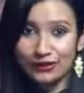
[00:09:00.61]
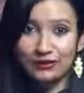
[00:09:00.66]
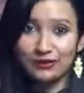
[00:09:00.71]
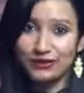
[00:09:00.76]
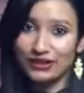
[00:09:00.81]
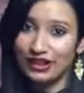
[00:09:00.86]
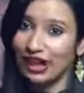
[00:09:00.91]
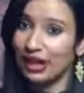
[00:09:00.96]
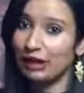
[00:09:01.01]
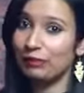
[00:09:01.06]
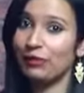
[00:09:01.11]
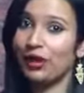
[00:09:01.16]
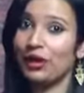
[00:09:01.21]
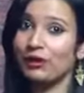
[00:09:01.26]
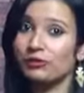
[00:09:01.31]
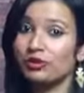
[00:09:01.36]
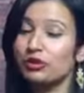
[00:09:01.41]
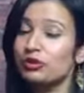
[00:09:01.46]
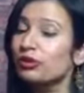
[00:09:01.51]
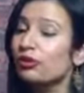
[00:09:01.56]
of time,
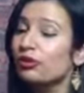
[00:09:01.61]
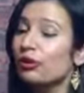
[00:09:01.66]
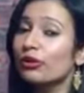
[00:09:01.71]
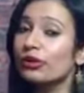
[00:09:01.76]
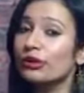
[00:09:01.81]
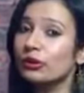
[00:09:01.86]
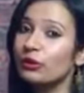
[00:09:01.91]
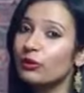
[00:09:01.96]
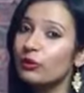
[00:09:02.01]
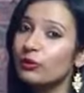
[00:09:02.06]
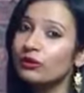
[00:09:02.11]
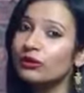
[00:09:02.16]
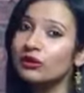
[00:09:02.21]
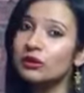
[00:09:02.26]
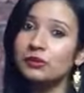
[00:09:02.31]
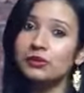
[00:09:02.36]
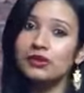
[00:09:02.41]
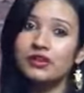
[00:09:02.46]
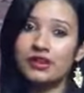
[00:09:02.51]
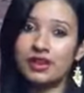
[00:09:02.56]
I'm sure all
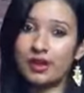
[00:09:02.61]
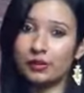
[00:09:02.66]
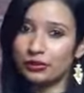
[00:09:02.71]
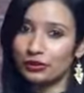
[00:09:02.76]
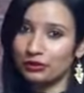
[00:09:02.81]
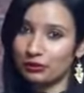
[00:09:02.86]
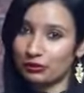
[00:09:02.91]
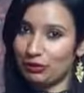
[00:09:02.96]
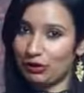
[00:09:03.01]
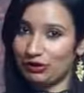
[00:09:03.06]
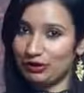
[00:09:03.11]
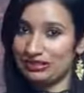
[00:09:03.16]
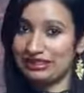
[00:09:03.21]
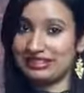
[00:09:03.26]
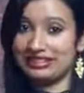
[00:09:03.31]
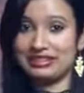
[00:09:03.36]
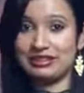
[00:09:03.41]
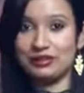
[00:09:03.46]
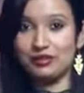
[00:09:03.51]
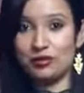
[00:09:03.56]
you'll come across
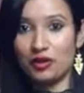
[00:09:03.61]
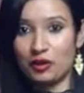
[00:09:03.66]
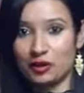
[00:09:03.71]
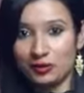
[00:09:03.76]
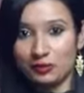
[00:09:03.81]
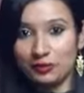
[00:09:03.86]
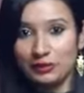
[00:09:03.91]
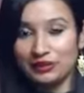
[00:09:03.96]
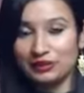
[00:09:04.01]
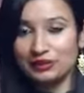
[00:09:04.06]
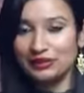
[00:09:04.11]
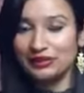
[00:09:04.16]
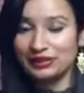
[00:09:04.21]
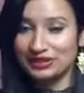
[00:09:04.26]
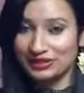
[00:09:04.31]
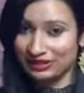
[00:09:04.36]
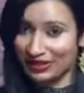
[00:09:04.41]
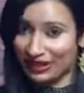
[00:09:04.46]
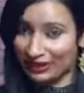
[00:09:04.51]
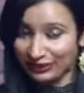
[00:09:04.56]
is environmental
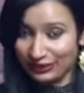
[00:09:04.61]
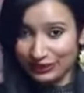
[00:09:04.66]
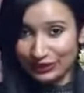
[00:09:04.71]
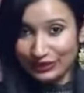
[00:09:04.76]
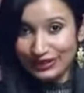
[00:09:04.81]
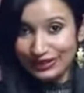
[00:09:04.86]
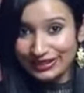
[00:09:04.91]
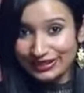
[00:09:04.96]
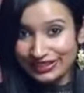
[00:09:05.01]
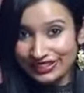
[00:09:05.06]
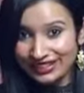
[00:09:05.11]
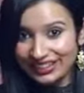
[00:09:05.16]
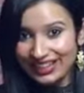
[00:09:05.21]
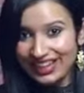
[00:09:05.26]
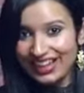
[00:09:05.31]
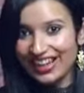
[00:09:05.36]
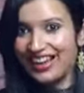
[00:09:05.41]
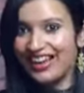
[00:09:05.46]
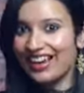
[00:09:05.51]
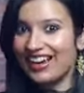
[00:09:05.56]
disasters,
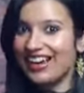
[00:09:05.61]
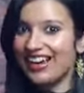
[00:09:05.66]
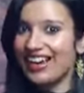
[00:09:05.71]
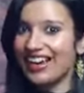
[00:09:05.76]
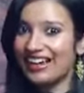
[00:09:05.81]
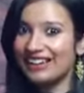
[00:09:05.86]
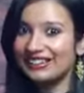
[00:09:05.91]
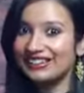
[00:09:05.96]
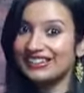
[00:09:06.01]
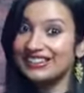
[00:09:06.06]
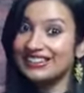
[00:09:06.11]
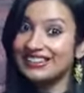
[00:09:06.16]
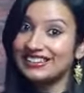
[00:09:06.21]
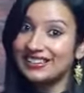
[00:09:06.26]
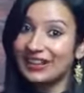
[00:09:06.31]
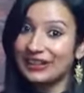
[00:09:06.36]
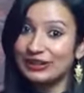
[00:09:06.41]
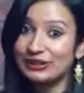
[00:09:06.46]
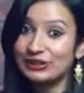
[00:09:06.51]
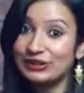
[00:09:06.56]
endless
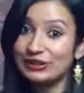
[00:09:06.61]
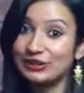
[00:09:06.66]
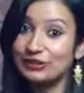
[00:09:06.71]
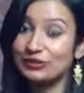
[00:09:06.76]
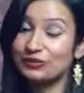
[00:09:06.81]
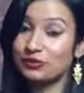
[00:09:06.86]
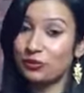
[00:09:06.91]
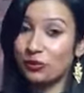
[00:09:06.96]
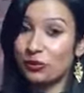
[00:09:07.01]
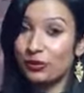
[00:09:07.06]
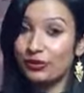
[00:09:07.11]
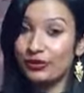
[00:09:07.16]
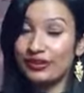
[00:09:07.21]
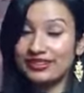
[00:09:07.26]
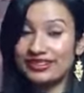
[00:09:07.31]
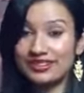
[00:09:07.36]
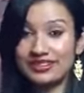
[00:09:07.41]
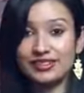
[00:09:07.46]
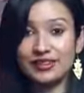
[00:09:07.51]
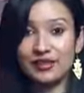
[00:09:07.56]
cycles of
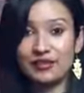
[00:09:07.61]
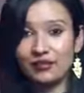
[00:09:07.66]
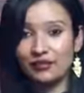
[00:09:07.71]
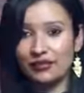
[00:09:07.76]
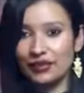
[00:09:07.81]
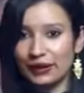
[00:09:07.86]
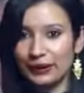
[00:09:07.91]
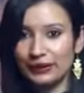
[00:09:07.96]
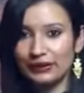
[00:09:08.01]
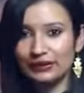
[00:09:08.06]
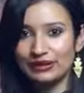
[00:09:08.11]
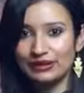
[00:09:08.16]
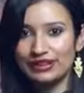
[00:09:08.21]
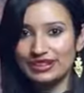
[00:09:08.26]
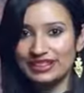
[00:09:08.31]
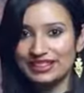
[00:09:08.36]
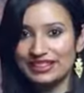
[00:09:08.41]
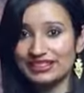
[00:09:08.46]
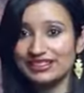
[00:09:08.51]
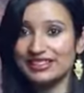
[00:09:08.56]
wars,
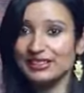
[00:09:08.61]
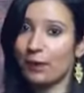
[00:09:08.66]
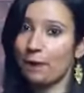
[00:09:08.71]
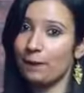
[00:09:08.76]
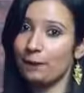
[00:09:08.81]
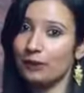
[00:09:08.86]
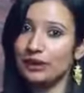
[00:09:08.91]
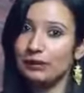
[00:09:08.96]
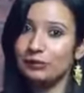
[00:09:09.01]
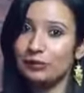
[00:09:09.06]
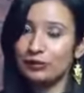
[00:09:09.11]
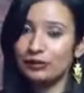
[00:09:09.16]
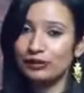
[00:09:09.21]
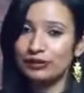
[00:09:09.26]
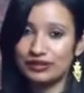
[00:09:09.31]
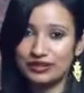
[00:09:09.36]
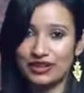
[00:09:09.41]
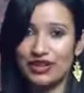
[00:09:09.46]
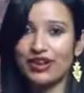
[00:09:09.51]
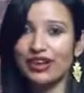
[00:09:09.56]
violence, people
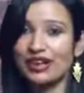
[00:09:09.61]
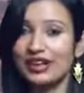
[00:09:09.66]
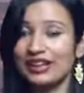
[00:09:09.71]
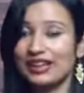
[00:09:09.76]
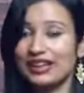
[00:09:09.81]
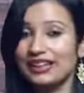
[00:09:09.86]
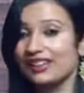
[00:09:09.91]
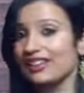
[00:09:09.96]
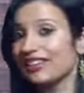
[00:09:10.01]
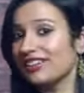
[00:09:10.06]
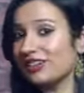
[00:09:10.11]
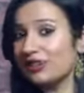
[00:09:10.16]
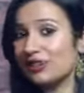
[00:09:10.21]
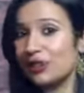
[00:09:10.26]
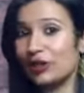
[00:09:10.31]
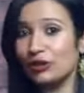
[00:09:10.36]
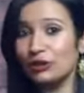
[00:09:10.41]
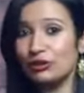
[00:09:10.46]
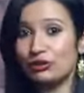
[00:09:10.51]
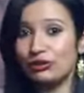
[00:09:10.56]
dying,
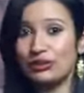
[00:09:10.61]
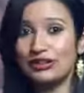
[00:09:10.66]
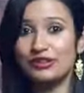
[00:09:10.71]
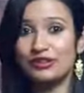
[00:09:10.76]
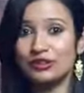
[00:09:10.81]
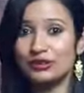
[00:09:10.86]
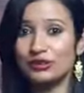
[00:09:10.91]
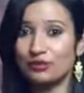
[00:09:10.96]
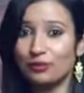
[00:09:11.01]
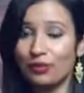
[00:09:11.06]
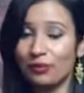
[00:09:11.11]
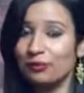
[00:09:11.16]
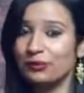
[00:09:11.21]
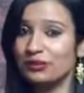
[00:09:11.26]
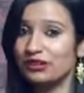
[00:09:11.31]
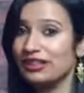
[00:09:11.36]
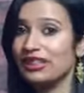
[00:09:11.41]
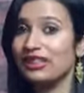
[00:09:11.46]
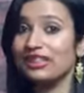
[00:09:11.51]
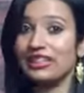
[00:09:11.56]
countries
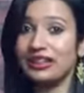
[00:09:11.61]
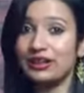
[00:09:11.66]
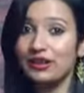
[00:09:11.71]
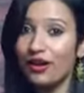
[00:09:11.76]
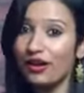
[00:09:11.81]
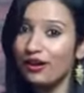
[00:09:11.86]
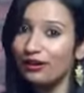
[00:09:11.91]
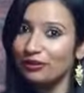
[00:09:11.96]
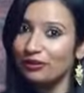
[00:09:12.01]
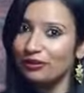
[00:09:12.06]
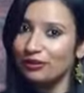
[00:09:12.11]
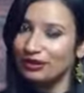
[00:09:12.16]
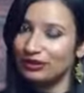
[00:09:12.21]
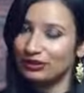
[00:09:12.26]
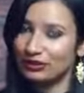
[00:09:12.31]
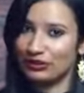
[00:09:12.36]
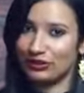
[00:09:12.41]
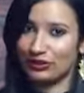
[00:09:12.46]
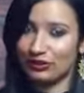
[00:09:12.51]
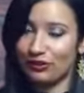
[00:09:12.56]
disrupting, economies
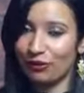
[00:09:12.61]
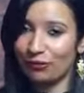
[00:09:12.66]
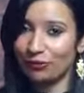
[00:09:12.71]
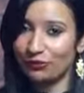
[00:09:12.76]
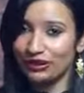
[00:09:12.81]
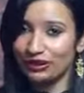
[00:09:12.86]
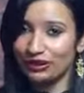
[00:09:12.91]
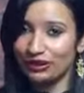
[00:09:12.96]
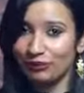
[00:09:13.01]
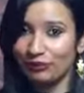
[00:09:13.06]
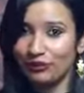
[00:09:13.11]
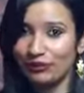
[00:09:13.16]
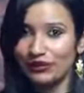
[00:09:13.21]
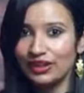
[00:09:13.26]
disrupting.